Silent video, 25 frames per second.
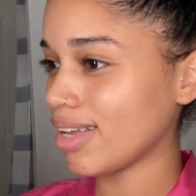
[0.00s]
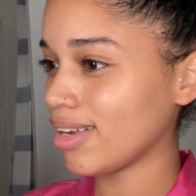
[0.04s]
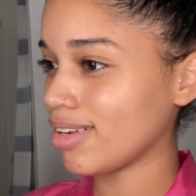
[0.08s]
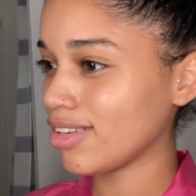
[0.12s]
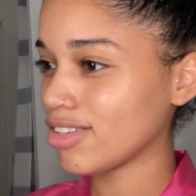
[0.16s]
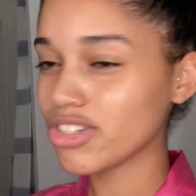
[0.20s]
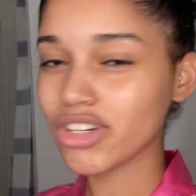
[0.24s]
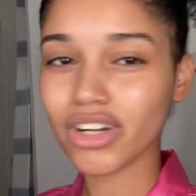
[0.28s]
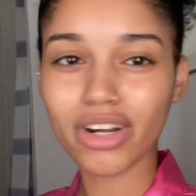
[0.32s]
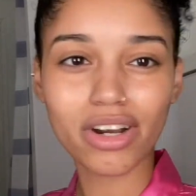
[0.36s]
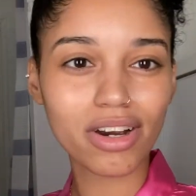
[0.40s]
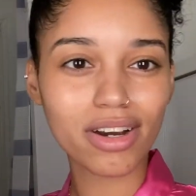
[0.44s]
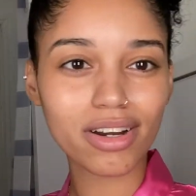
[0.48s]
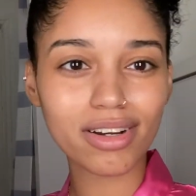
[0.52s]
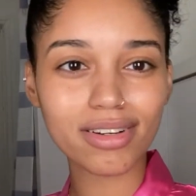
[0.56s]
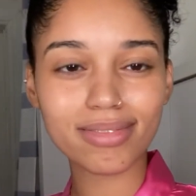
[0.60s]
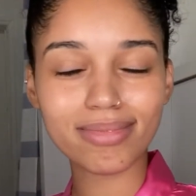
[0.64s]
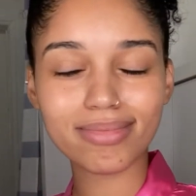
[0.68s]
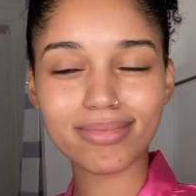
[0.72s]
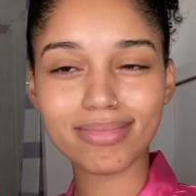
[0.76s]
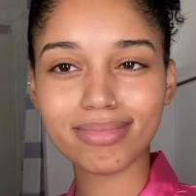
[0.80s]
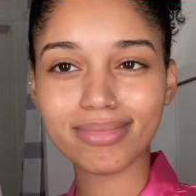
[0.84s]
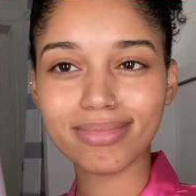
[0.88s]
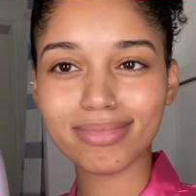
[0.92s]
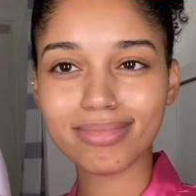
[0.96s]
turn
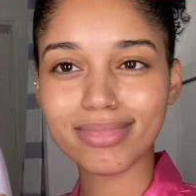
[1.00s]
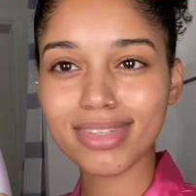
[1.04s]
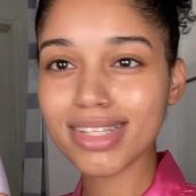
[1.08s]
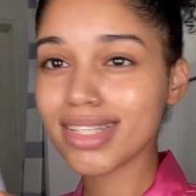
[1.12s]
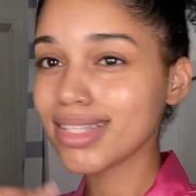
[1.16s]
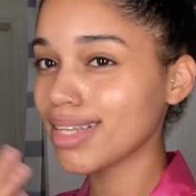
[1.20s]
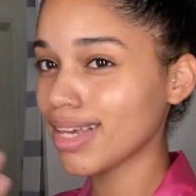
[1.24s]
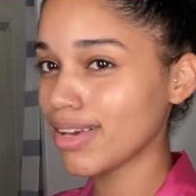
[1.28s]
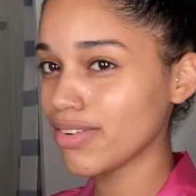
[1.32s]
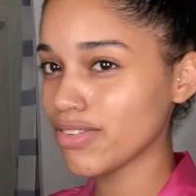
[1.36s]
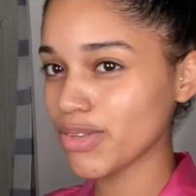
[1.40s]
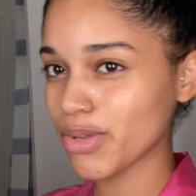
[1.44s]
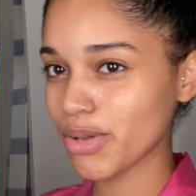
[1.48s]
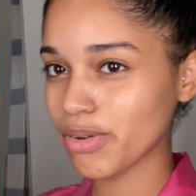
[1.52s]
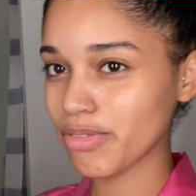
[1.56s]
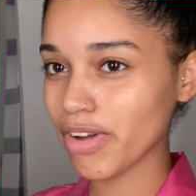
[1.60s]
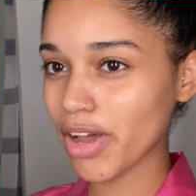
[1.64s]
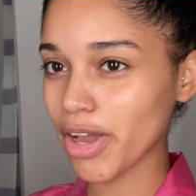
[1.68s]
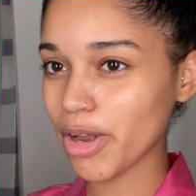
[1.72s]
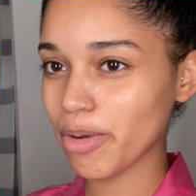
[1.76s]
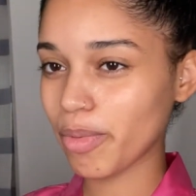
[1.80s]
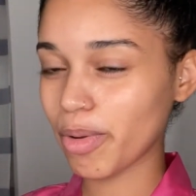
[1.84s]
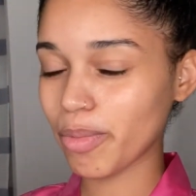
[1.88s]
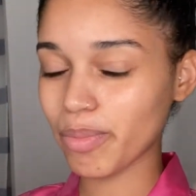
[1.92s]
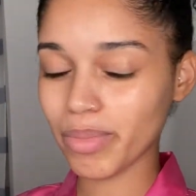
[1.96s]
saves the
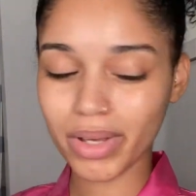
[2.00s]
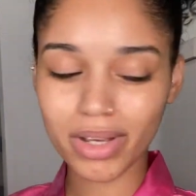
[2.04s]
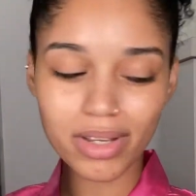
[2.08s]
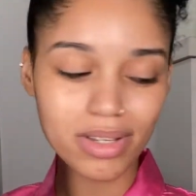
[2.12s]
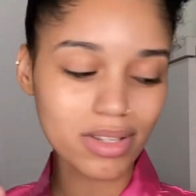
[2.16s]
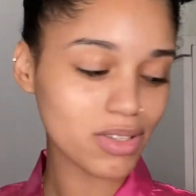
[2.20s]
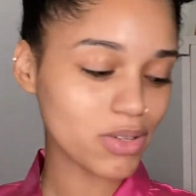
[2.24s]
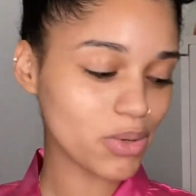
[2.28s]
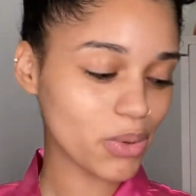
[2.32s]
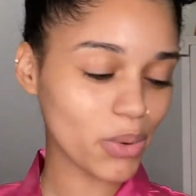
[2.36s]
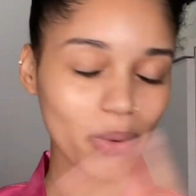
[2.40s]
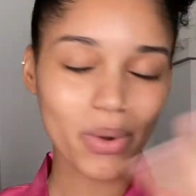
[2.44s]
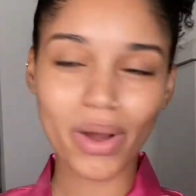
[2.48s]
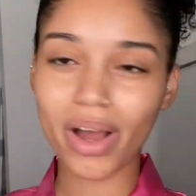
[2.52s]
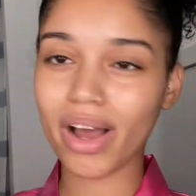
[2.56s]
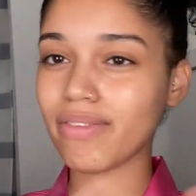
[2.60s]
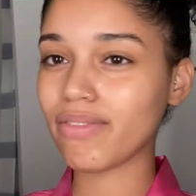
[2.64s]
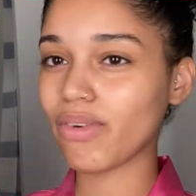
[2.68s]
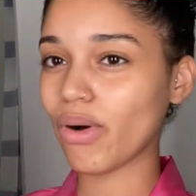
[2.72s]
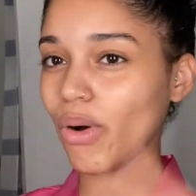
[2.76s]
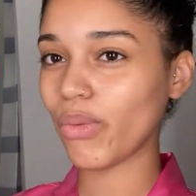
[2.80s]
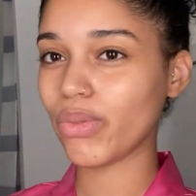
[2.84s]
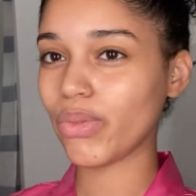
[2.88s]
environment, because you don't have all